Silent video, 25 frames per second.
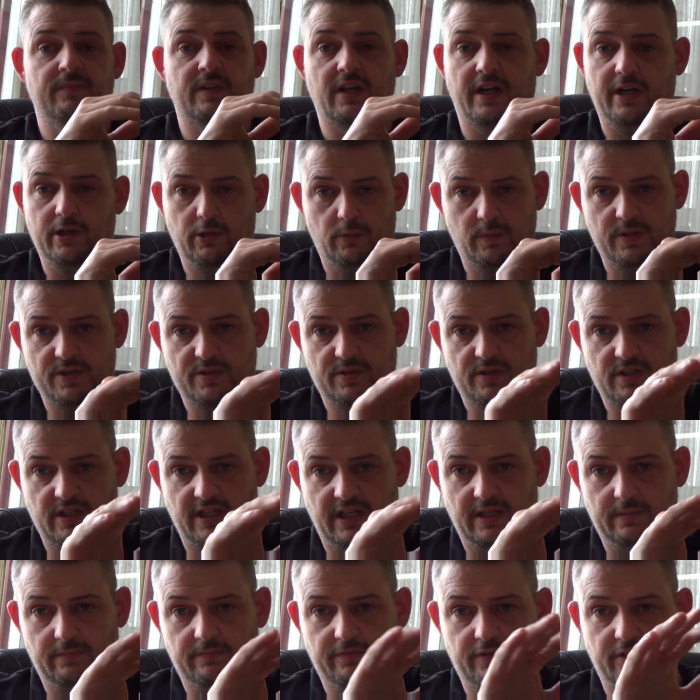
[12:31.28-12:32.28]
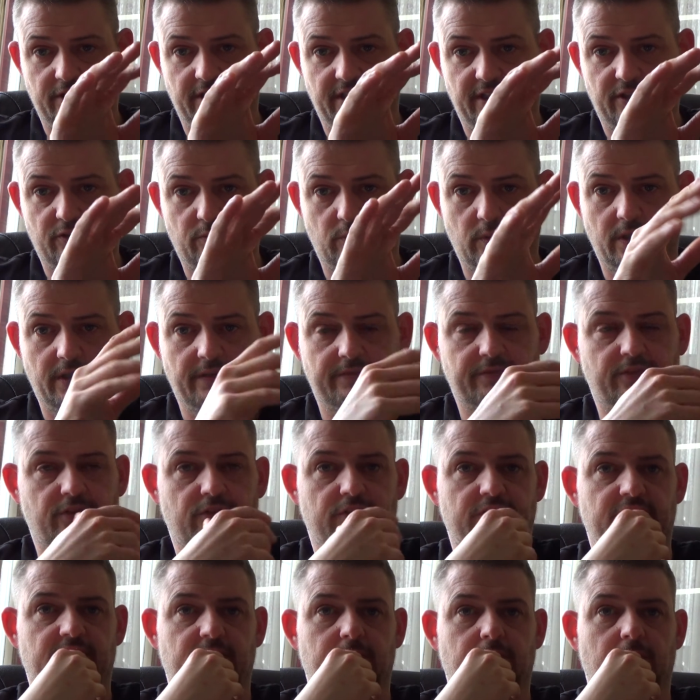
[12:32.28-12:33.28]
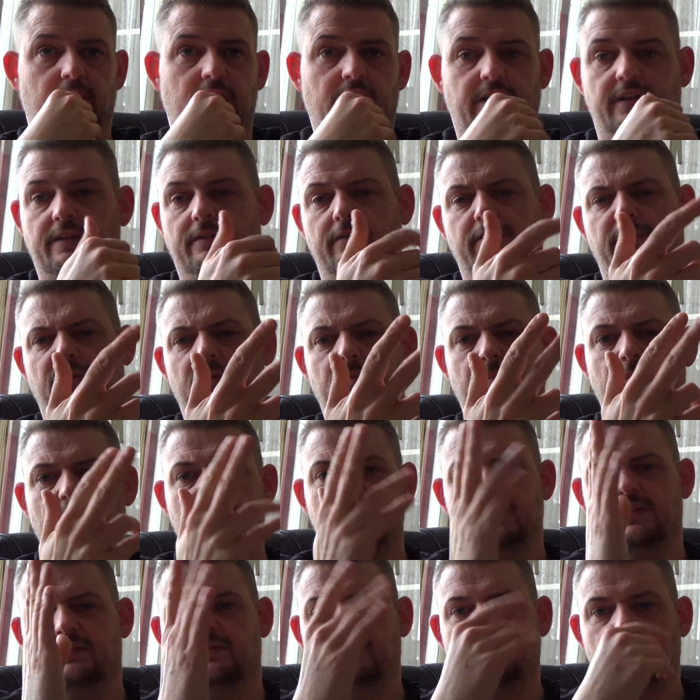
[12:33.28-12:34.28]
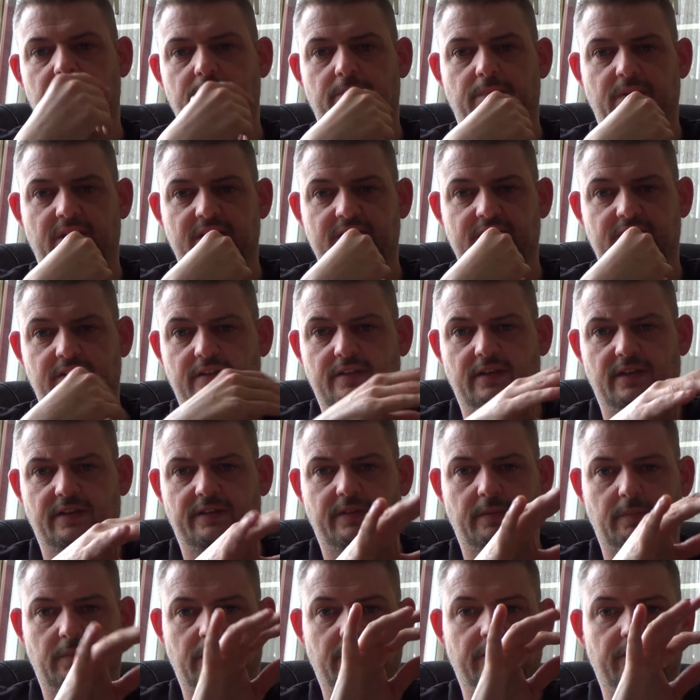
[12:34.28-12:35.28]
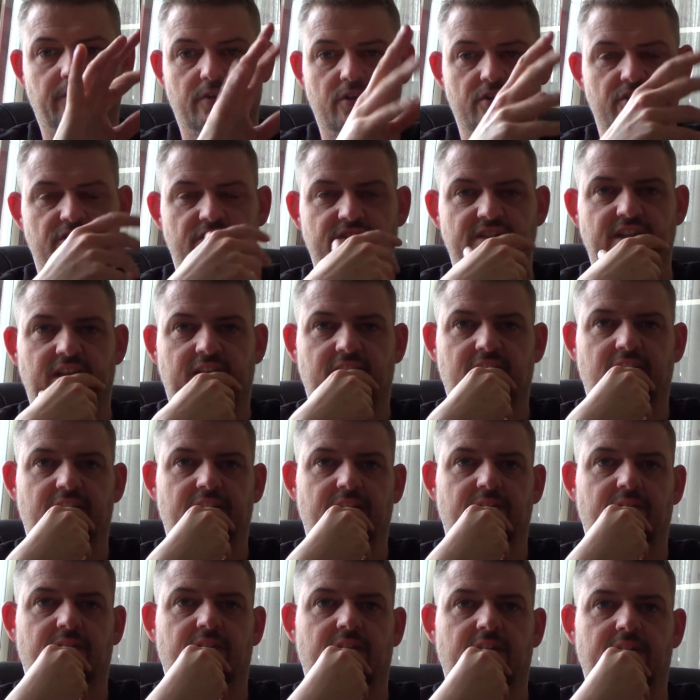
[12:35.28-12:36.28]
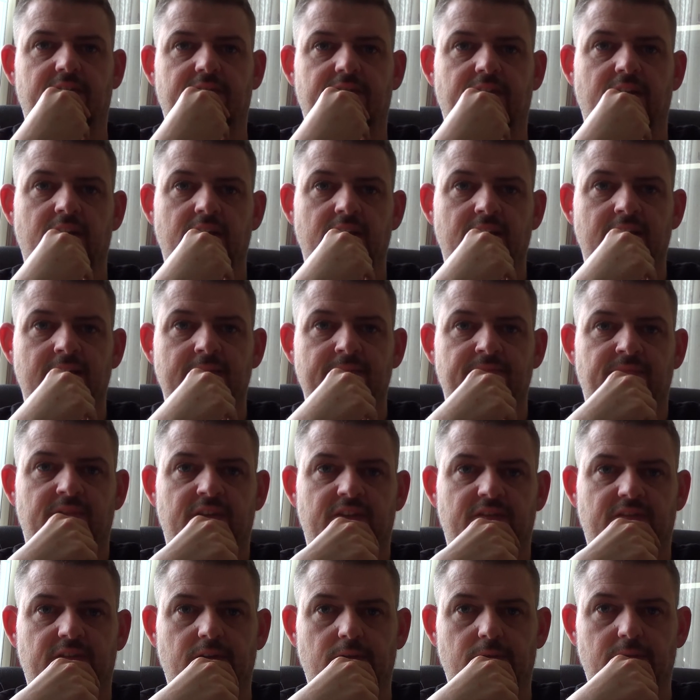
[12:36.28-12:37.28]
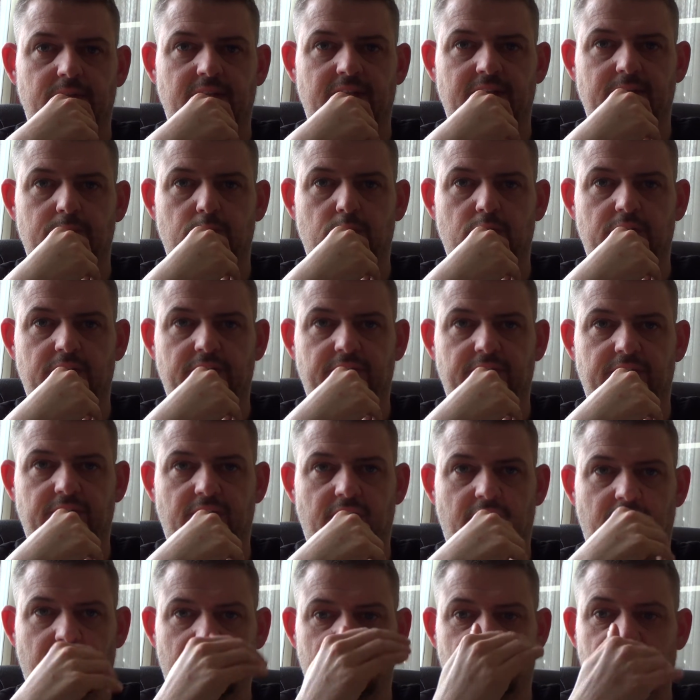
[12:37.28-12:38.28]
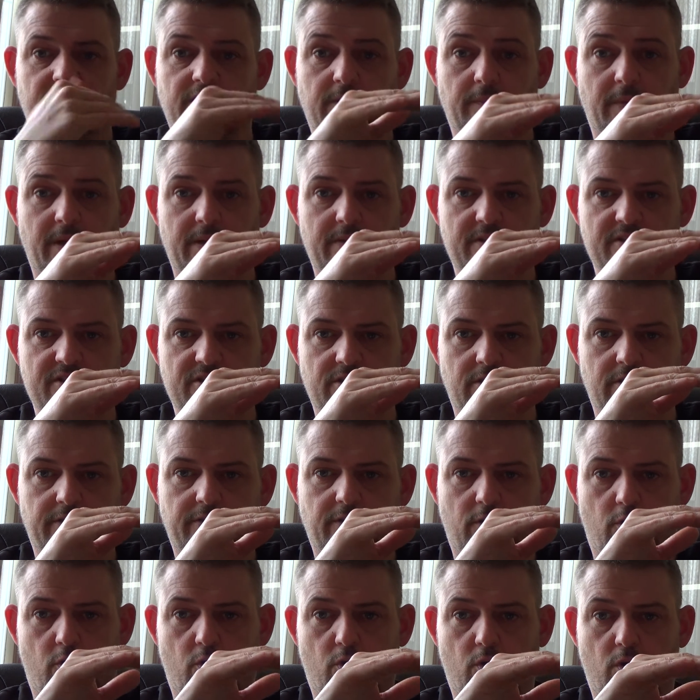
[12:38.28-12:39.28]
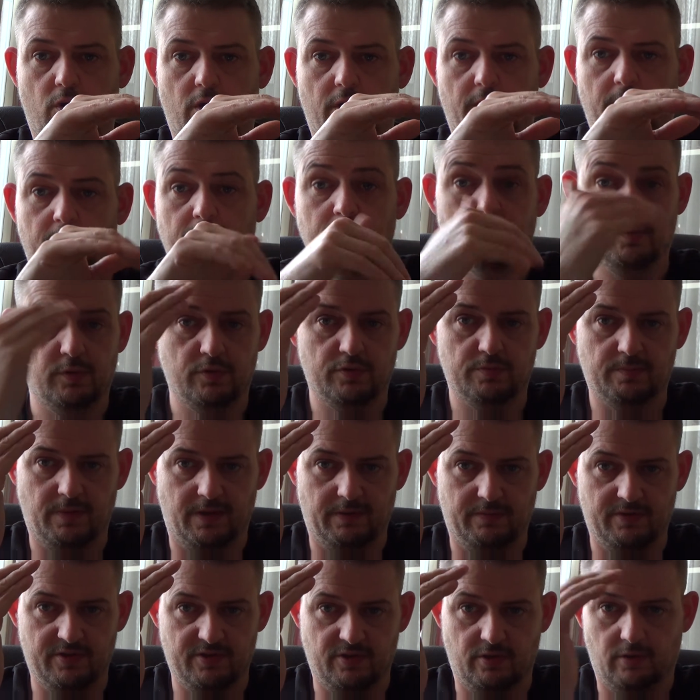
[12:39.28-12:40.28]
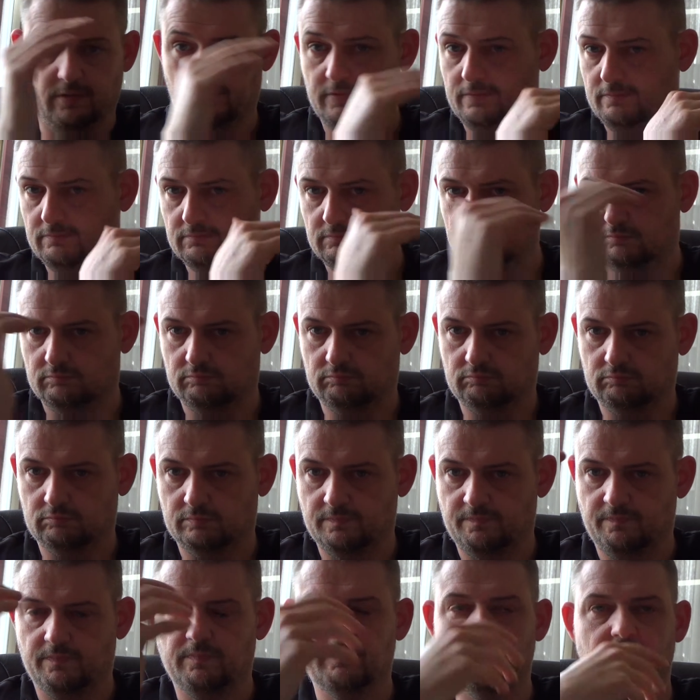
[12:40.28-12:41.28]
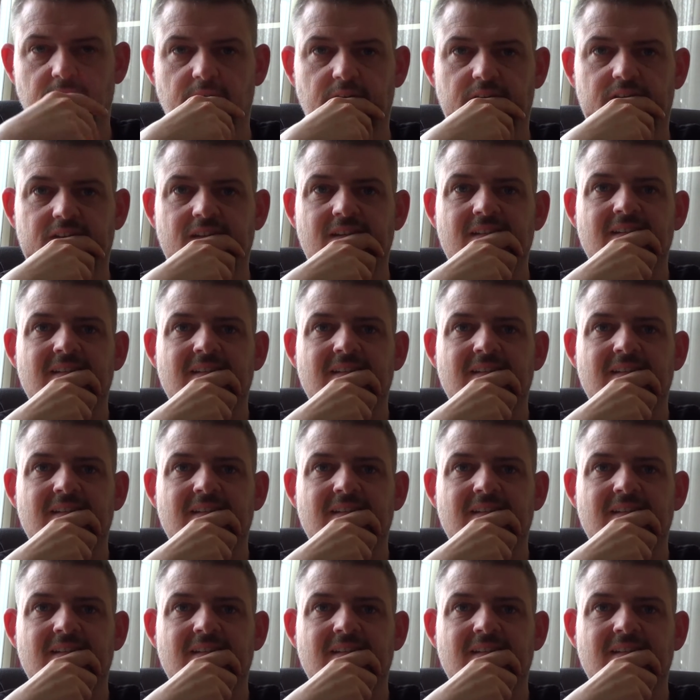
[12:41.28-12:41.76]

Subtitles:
I always aim for the 12, 13 mark, everything based, everything painted, some conversions, that kind of stuff. So that wouldn't kill my result or boost my result. Period.